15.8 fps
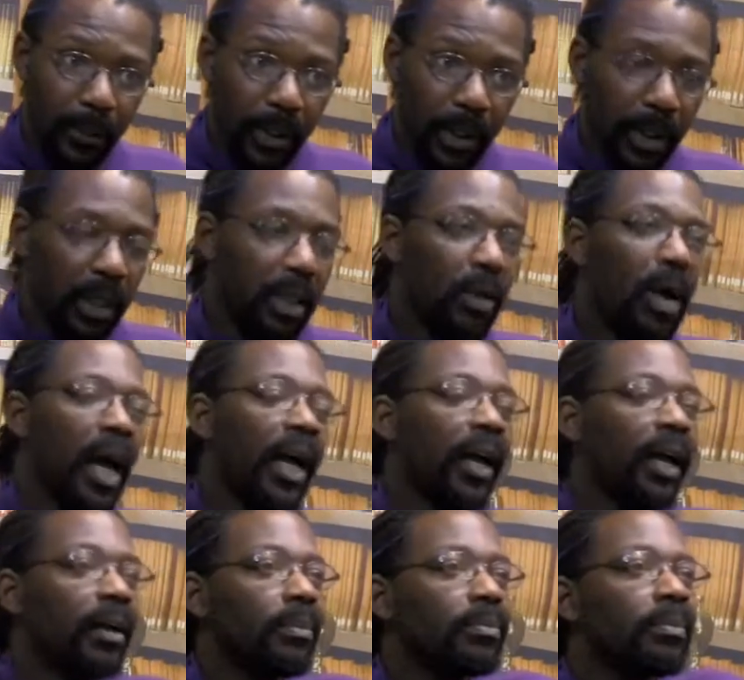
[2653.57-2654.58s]
You know,
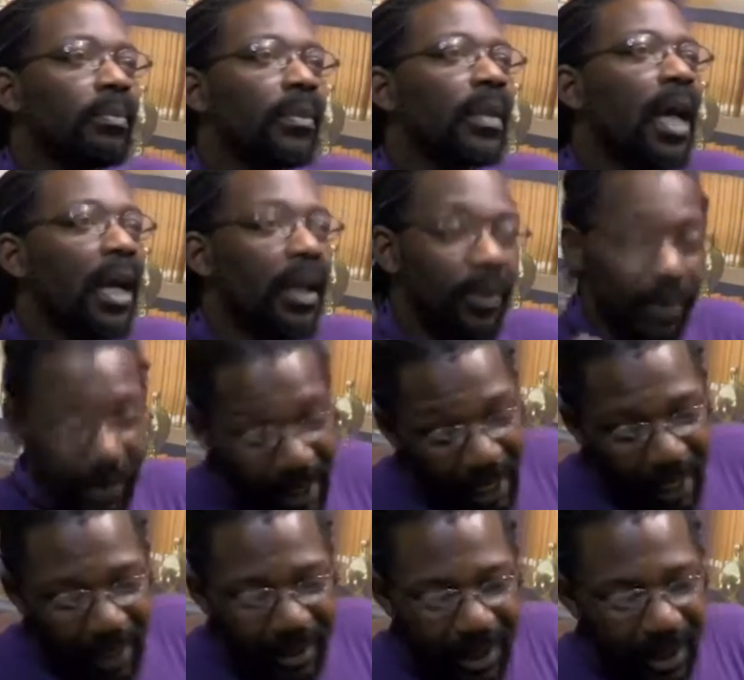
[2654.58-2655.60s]
I I like
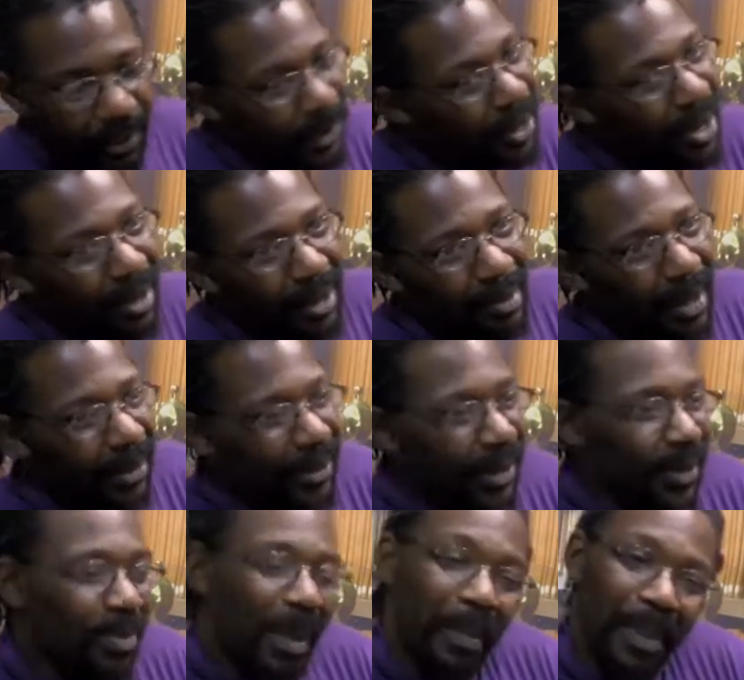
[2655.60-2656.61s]
I said, I was talking about this
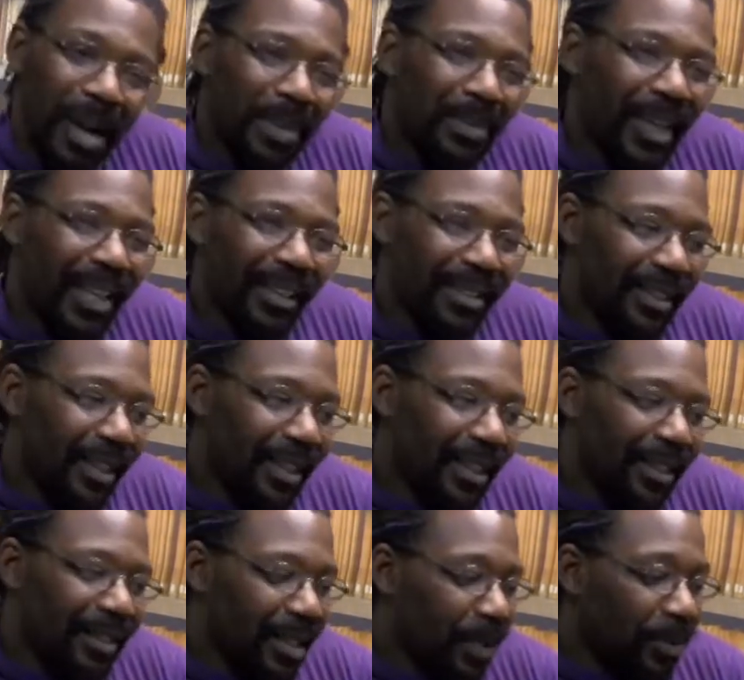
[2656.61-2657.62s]
with my mom last night
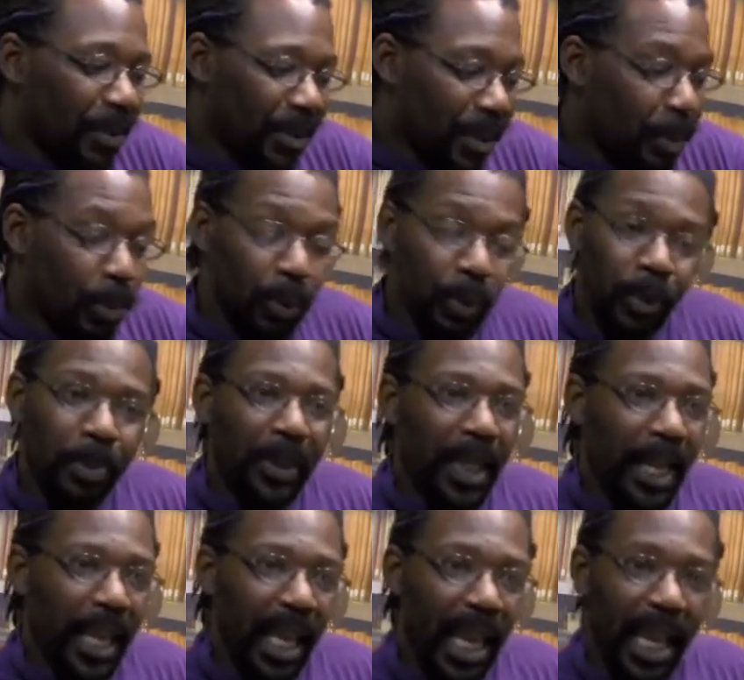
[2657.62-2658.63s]
because I brought up role playing,